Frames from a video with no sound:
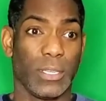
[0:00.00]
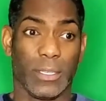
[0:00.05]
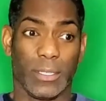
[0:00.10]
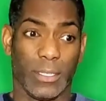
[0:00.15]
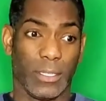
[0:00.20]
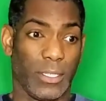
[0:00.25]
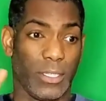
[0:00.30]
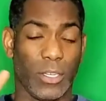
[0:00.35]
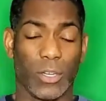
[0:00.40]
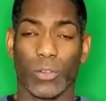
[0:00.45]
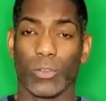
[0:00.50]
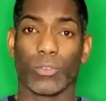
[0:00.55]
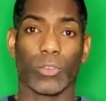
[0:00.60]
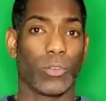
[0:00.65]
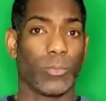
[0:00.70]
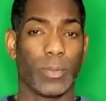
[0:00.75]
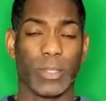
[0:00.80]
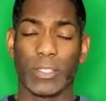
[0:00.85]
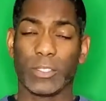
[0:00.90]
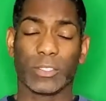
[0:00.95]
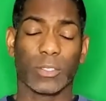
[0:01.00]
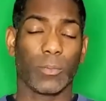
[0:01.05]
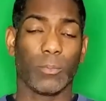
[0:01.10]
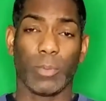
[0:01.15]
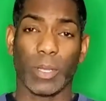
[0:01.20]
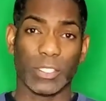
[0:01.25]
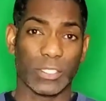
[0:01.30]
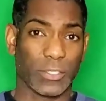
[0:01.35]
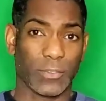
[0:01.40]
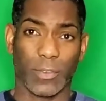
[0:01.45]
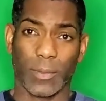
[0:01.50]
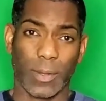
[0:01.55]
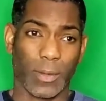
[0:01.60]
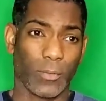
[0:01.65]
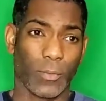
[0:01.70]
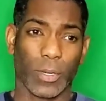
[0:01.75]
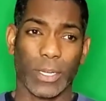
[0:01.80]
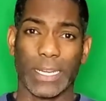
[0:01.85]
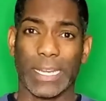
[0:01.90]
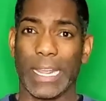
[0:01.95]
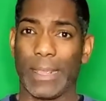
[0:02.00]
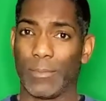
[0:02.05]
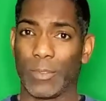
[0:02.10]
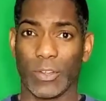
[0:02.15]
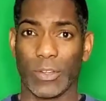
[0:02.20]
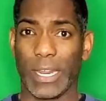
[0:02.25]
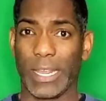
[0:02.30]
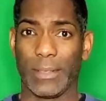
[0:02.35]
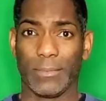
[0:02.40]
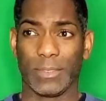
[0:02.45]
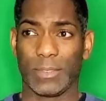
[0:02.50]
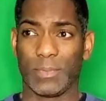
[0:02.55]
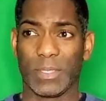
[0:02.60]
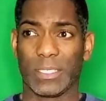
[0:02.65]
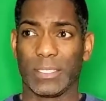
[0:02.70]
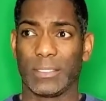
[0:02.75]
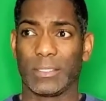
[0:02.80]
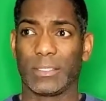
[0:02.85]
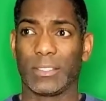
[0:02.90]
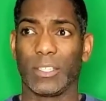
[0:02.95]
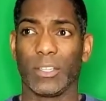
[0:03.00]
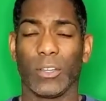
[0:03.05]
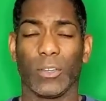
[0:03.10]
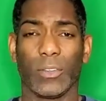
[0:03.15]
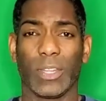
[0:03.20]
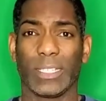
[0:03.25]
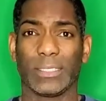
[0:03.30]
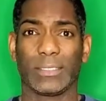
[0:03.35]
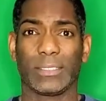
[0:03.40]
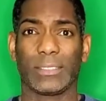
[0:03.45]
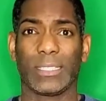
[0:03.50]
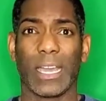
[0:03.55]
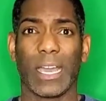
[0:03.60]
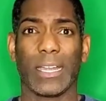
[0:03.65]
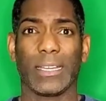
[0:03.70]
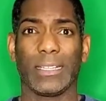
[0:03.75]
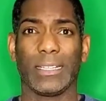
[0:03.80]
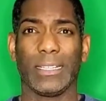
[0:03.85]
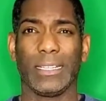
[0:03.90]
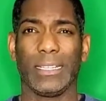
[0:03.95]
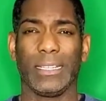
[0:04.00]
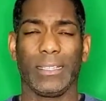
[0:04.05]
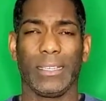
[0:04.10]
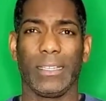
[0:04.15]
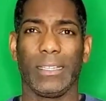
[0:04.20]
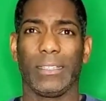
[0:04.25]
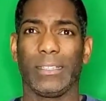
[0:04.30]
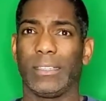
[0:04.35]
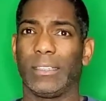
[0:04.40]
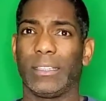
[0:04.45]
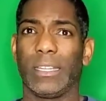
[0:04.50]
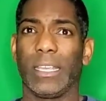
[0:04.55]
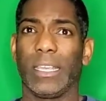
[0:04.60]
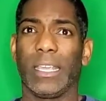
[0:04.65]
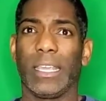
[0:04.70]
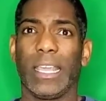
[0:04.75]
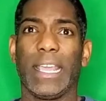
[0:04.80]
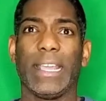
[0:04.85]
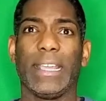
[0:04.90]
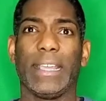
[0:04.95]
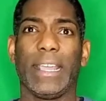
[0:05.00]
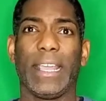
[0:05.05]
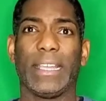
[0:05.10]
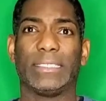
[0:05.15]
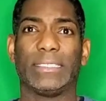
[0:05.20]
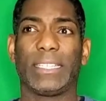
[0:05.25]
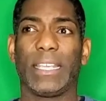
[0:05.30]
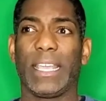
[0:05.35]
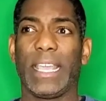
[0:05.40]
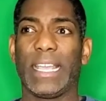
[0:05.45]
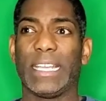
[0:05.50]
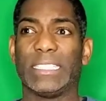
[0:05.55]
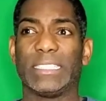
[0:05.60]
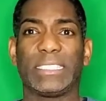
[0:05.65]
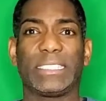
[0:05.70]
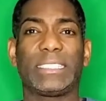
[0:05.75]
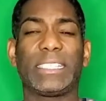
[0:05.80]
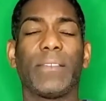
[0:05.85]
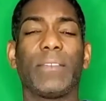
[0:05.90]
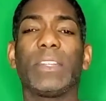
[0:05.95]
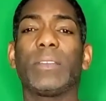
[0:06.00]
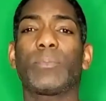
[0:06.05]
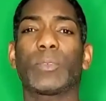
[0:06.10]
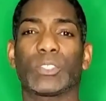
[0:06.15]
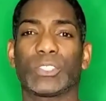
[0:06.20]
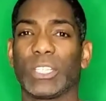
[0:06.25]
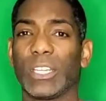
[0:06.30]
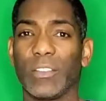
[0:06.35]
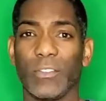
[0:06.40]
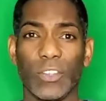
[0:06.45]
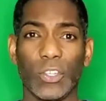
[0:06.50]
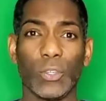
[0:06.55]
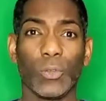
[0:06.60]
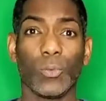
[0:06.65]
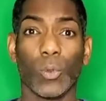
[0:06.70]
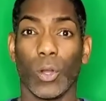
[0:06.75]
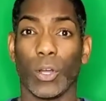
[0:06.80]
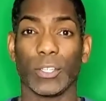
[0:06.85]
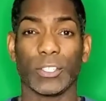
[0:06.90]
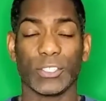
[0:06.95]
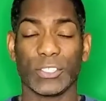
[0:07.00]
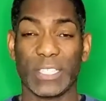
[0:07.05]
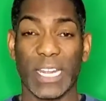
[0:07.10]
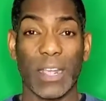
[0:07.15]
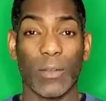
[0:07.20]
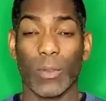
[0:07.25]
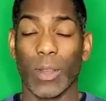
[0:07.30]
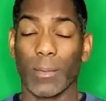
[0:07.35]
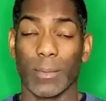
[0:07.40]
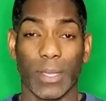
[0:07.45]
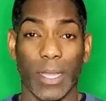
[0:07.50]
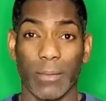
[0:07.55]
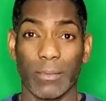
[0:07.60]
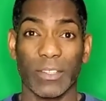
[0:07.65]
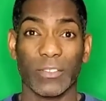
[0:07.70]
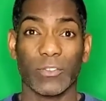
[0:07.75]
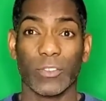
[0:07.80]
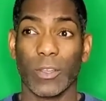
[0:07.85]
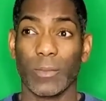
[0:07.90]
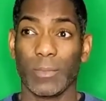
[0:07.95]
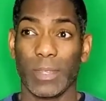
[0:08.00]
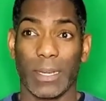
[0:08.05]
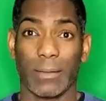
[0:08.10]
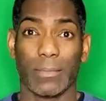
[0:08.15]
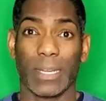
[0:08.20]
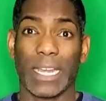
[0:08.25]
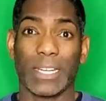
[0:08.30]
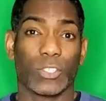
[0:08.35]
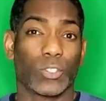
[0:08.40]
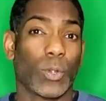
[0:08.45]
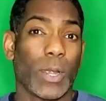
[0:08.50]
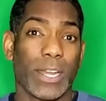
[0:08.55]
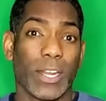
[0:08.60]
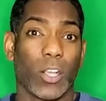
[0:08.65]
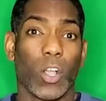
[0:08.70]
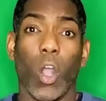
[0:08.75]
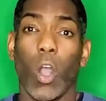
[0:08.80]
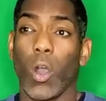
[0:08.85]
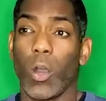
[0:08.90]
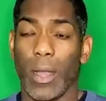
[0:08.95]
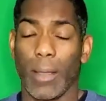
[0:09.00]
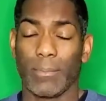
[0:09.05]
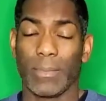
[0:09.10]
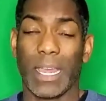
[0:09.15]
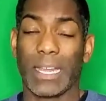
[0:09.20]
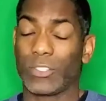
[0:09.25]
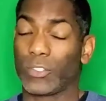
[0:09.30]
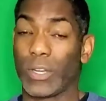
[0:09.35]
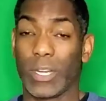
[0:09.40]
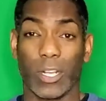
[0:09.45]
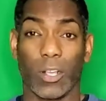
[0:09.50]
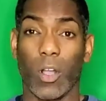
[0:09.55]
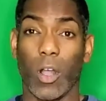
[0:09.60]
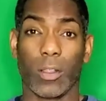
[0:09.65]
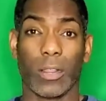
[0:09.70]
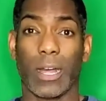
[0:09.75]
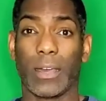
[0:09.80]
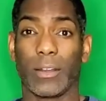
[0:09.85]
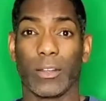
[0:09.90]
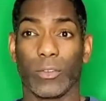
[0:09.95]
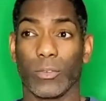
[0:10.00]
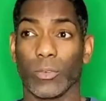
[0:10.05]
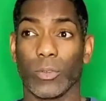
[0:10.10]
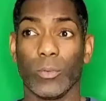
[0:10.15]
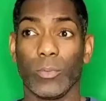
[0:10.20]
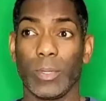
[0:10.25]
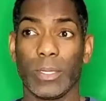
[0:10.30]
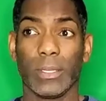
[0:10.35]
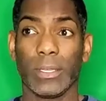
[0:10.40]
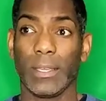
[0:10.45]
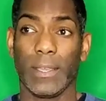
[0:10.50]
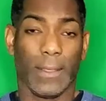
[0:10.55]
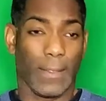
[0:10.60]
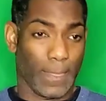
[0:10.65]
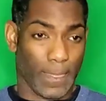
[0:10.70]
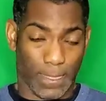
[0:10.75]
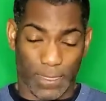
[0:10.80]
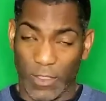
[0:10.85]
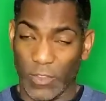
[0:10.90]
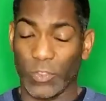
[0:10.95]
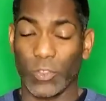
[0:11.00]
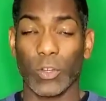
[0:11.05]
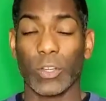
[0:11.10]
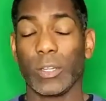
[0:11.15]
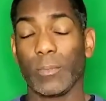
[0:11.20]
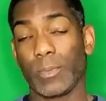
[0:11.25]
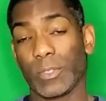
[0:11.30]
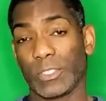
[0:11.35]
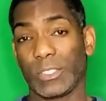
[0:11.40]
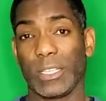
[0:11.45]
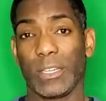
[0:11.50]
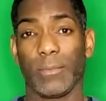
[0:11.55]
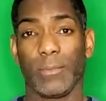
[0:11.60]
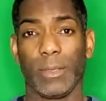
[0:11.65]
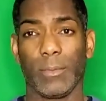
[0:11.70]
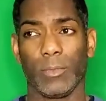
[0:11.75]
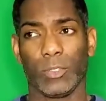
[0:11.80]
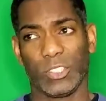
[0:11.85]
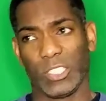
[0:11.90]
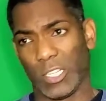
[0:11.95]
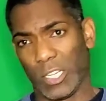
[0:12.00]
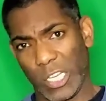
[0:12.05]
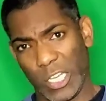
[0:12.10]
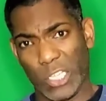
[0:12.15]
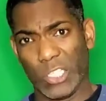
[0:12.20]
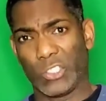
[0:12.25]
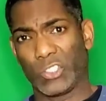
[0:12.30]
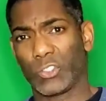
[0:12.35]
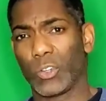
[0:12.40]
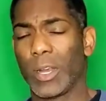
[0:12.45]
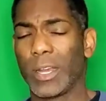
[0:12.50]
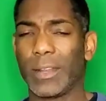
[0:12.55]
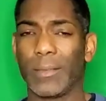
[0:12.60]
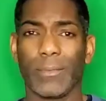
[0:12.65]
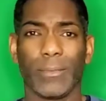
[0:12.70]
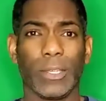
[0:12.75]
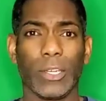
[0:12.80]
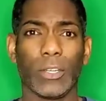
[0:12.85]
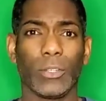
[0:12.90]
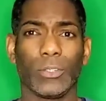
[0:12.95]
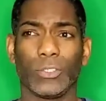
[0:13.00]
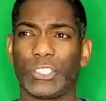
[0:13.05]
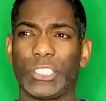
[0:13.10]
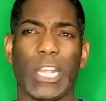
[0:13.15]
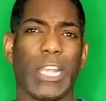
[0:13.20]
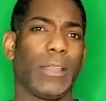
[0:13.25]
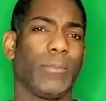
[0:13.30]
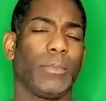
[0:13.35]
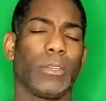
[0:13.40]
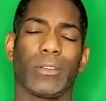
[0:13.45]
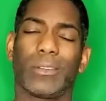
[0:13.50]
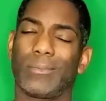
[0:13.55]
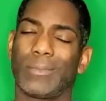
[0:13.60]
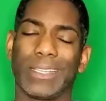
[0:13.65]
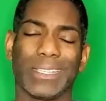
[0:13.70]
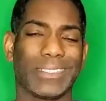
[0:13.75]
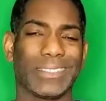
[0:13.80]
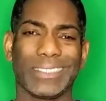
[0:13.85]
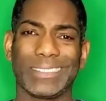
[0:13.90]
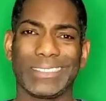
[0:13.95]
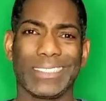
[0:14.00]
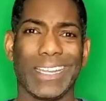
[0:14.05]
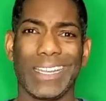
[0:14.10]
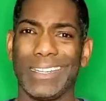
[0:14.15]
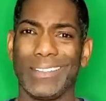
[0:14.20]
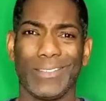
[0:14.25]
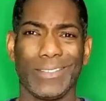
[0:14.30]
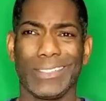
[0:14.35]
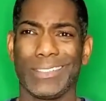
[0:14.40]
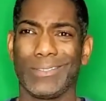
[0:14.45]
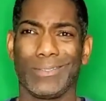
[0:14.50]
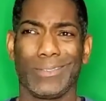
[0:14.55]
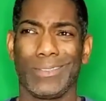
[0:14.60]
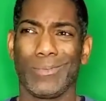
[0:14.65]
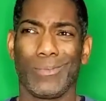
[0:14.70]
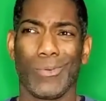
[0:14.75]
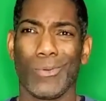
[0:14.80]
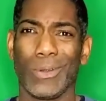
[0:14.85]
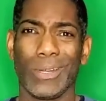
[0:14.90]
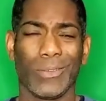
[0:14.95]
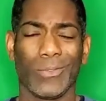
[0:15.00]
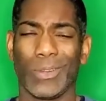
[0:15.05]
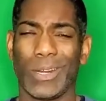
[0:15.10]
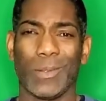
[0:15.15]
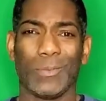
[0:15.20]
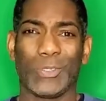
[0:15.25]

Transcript: group, and there's a bunch of them, I don't want to name their names because, that's not, as 70% of you will understand where I'm coming from, that I'm not trying to call out a group. The 30% of people said, he's trying to, shame you. And I'm like, that's not even the point of what I'm